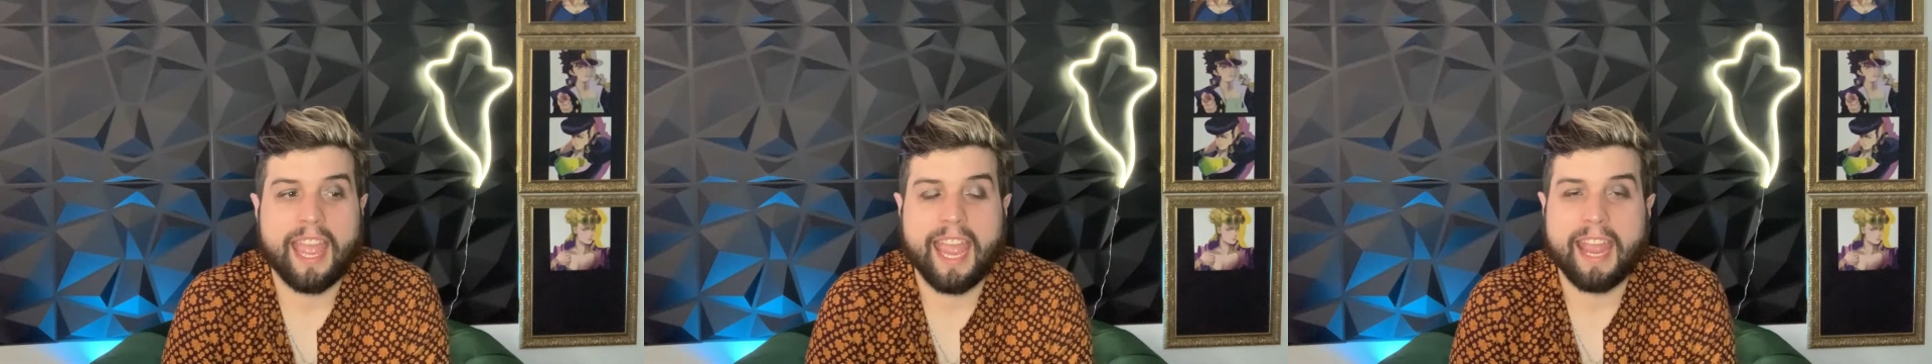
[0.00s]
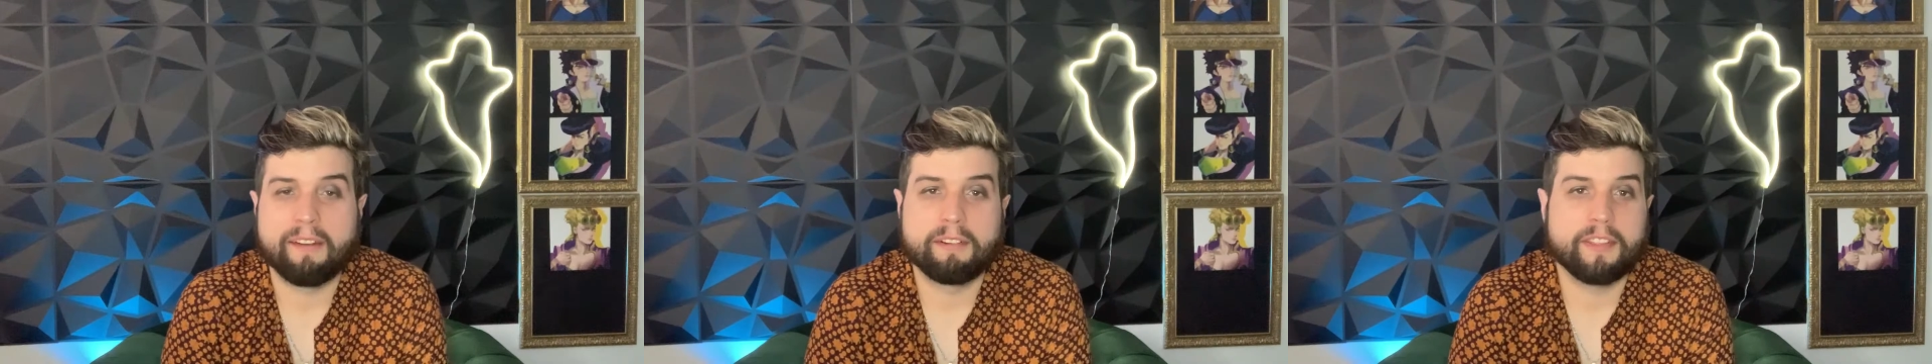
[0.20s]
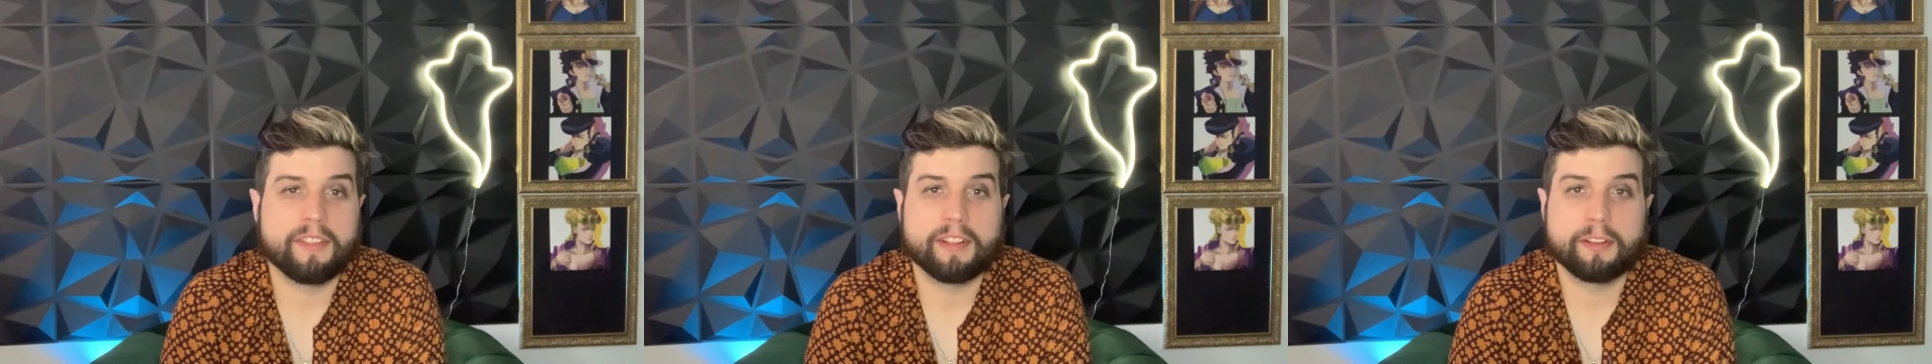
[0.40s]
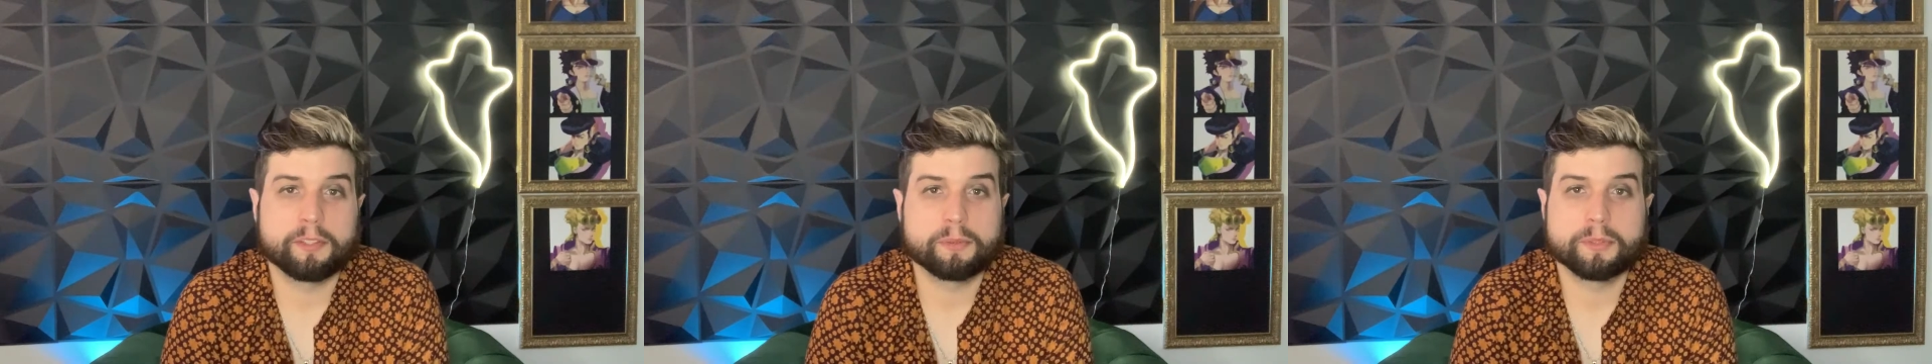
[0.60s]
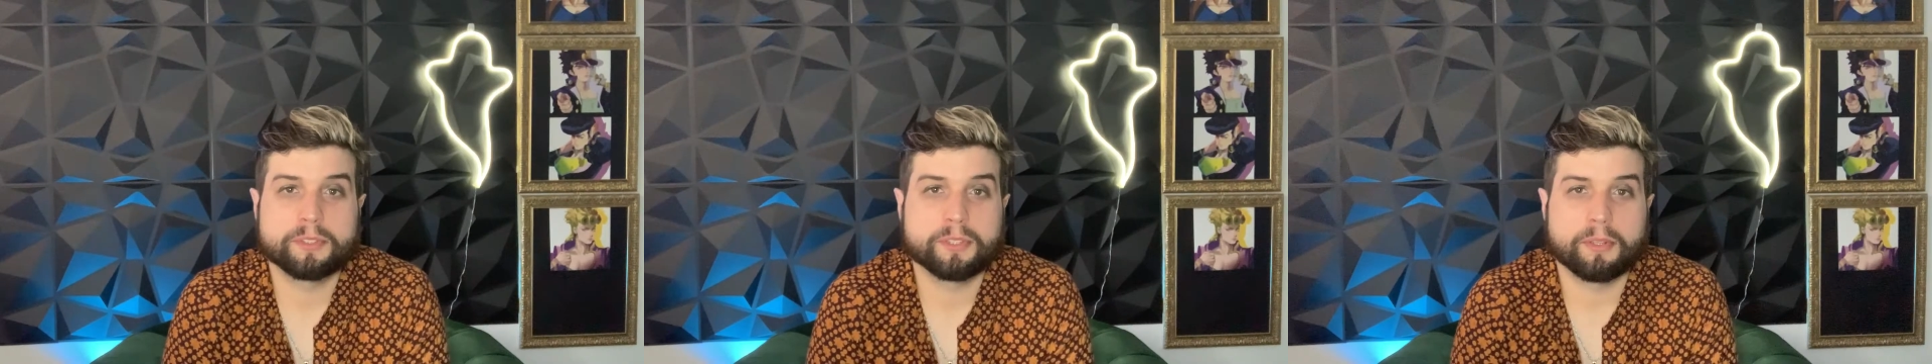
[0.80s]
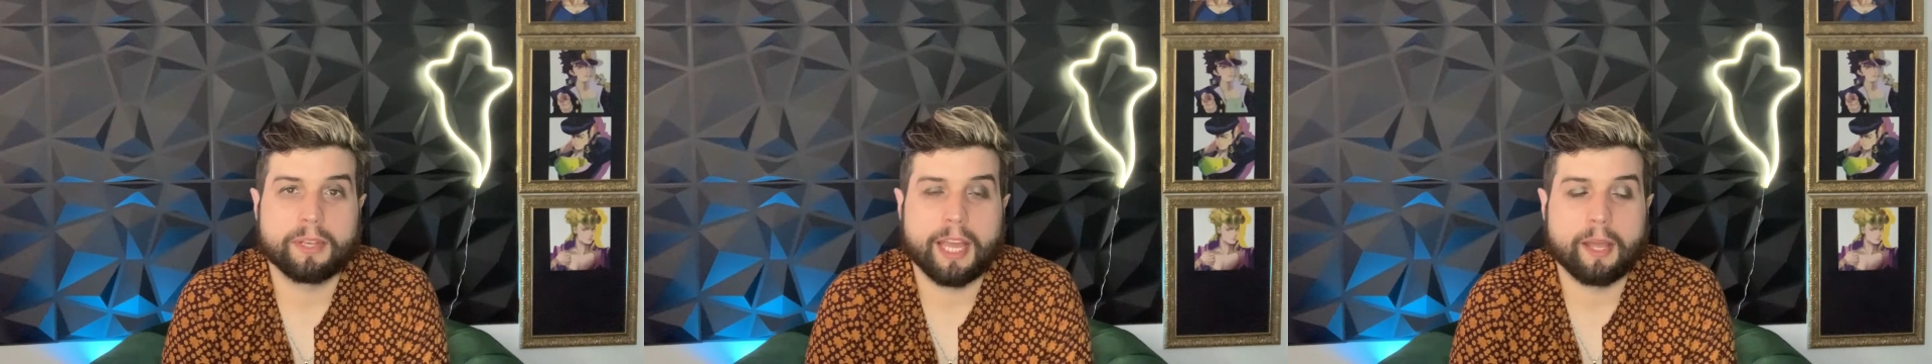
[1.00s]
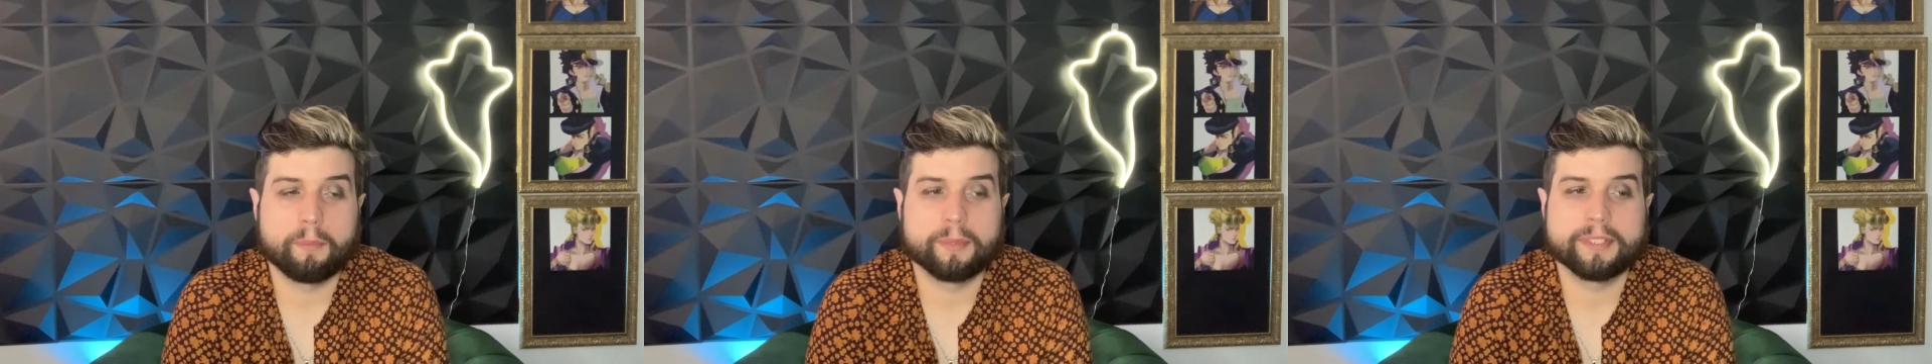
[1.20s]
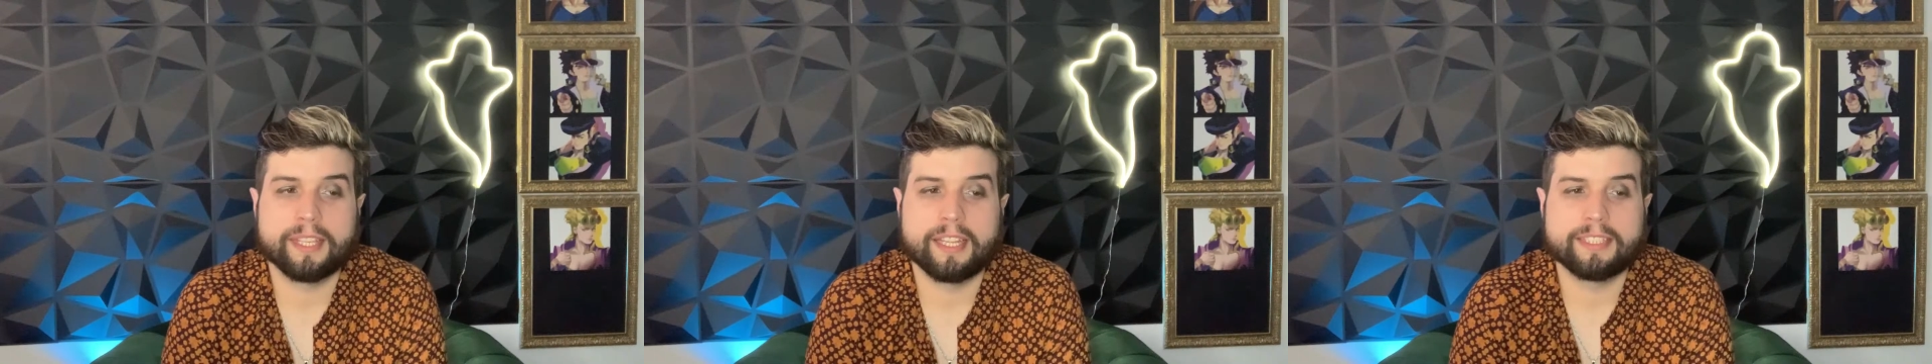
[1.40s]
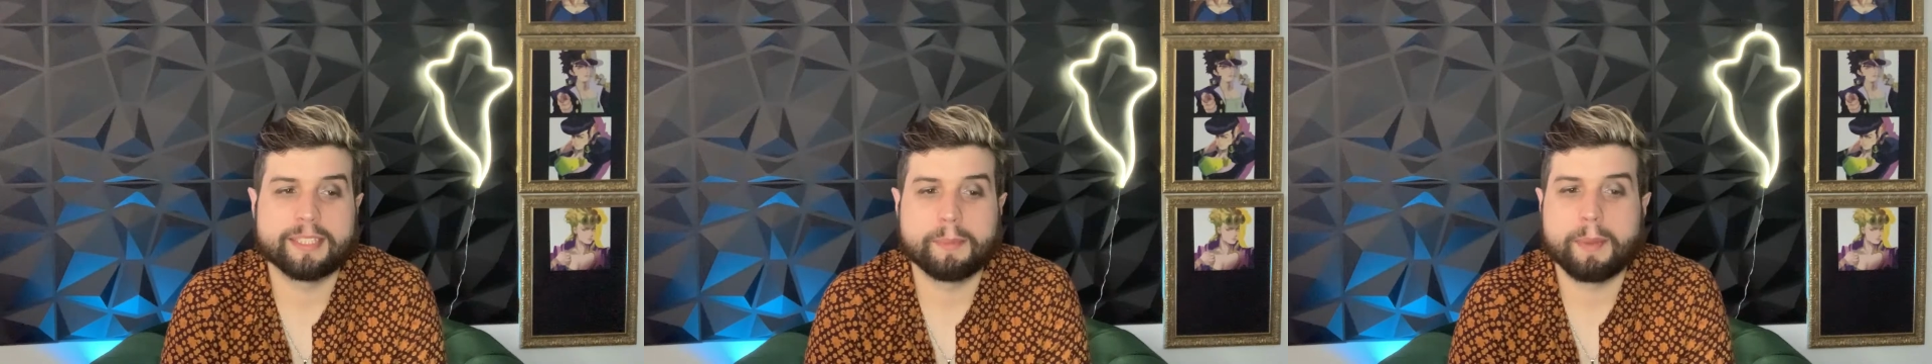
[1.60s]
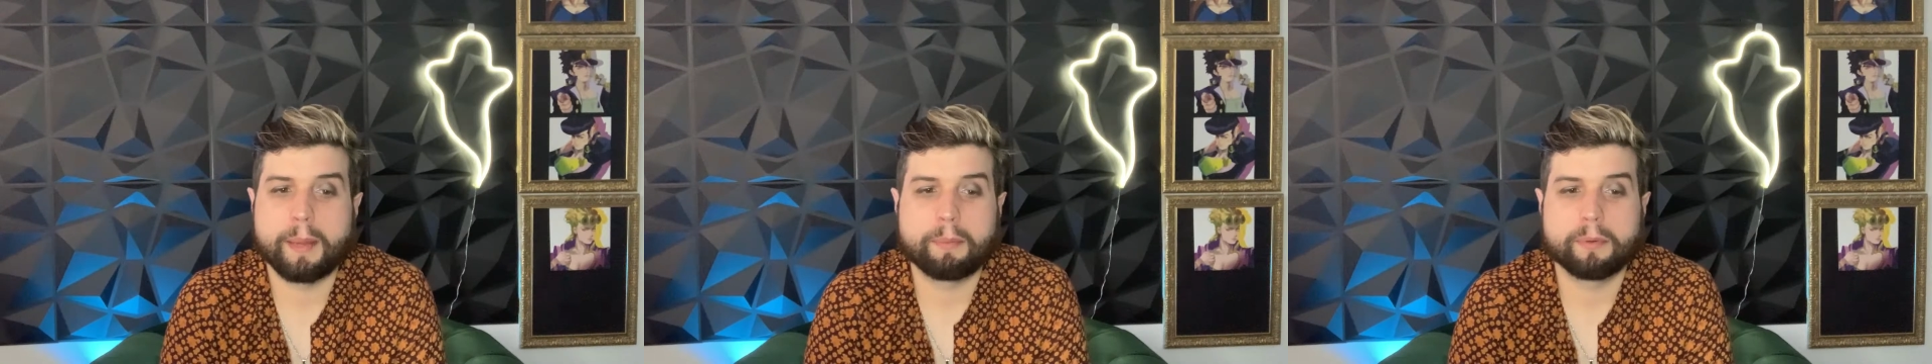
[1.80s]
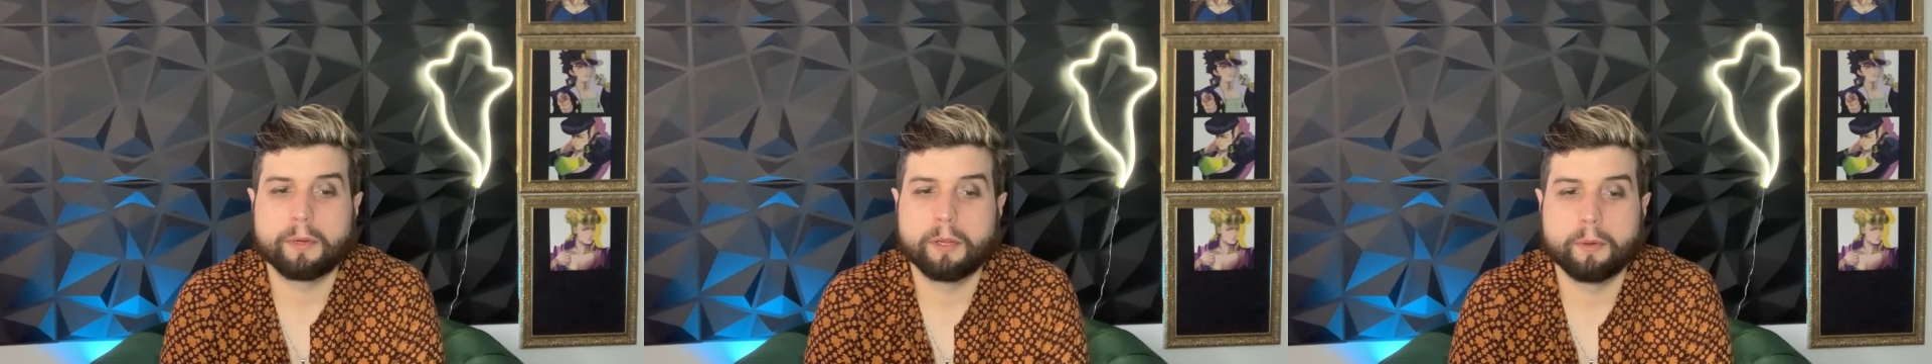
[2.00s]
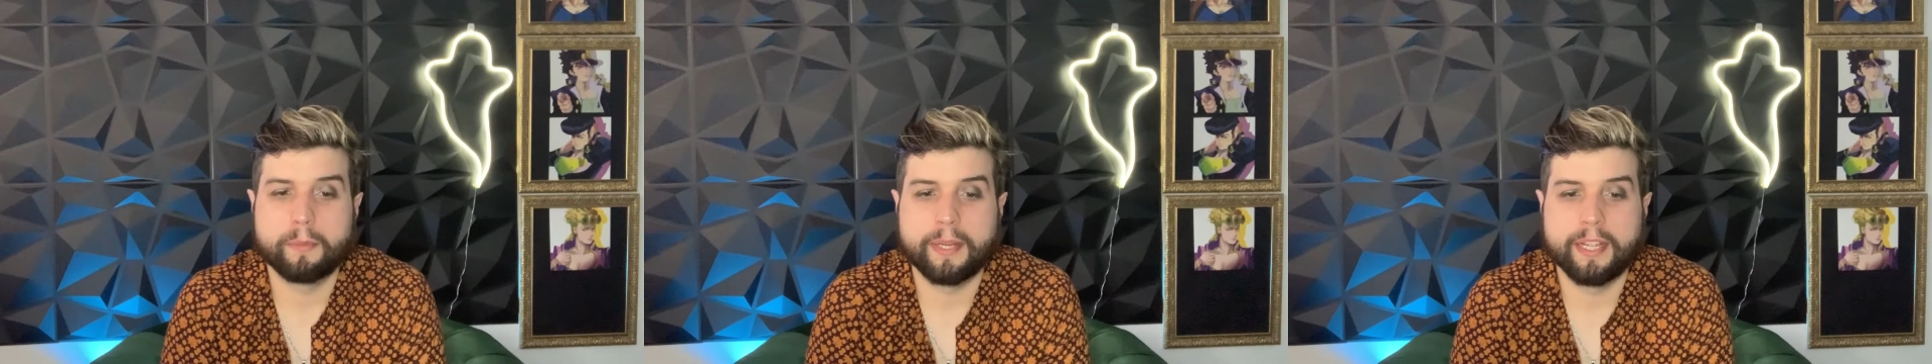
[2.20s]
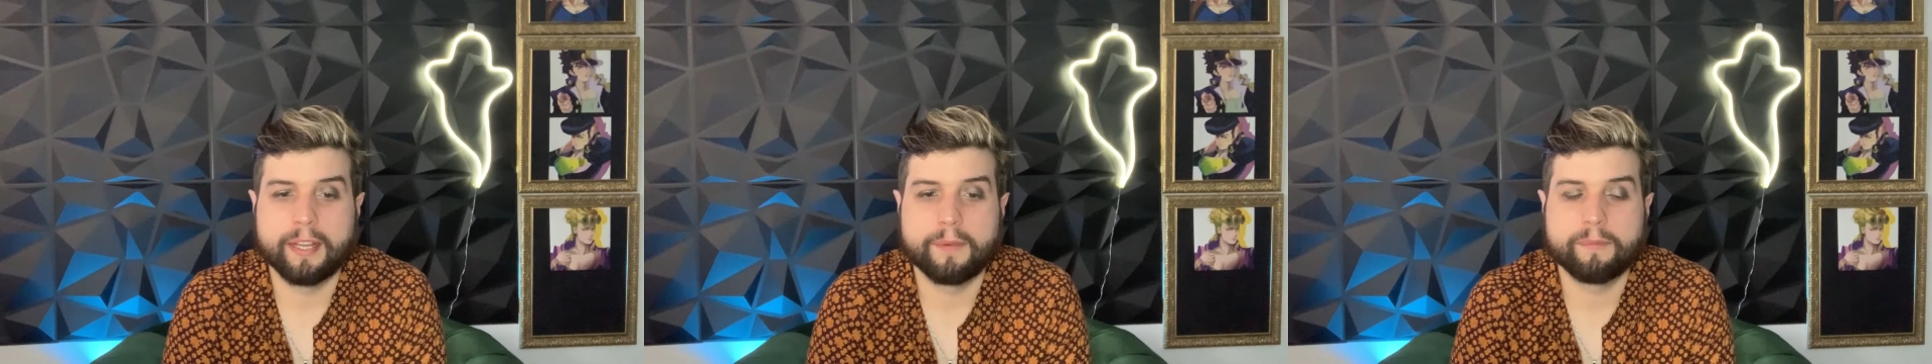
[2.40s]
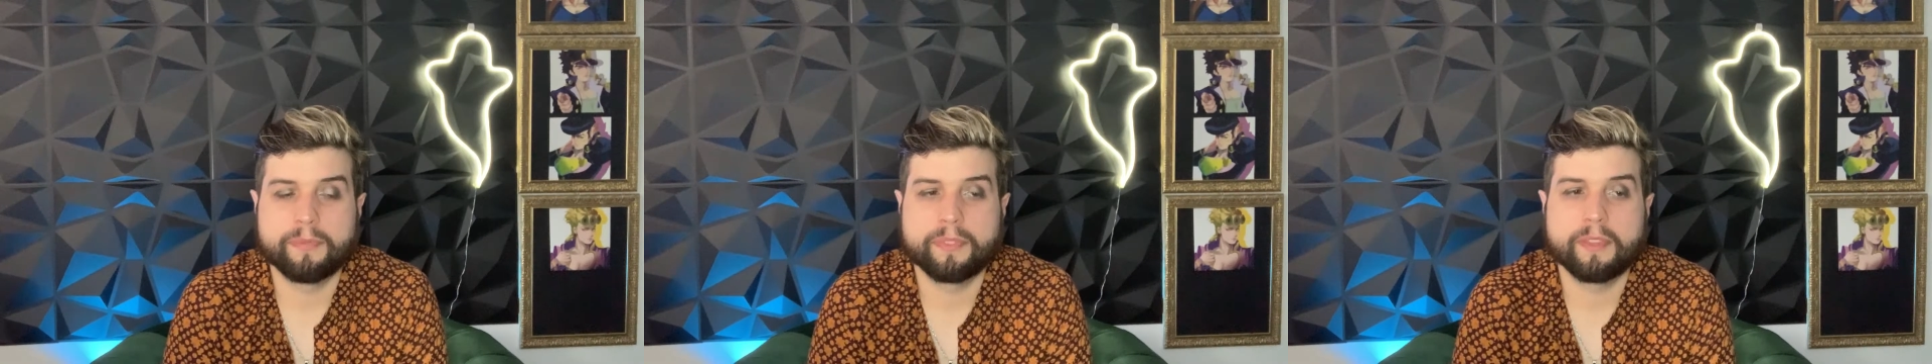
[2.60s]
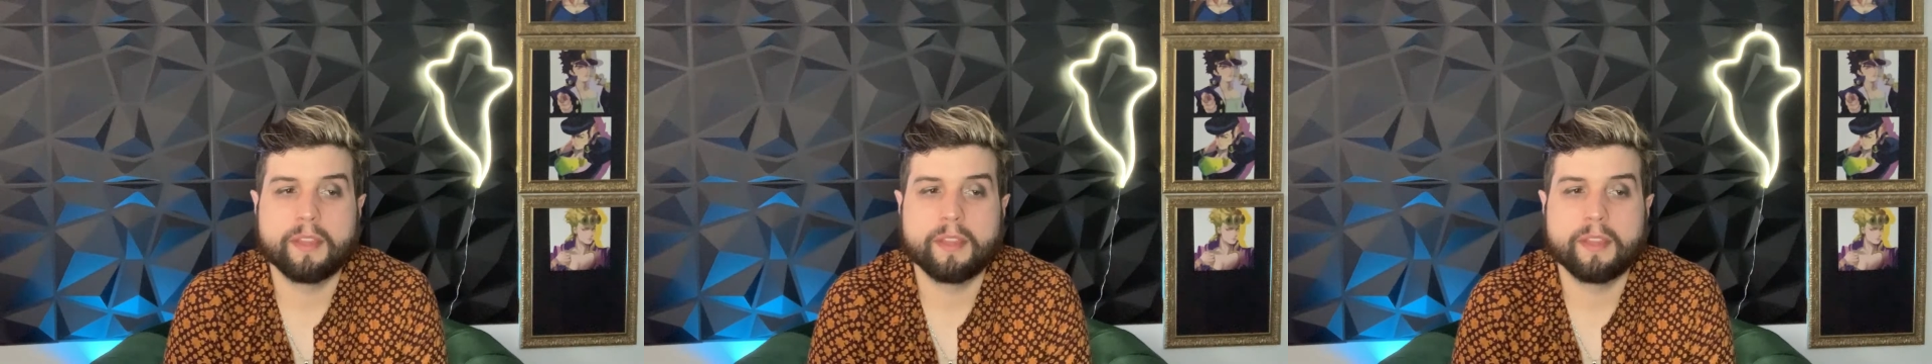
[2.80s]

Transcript: Everything else was sold out besides the peperomia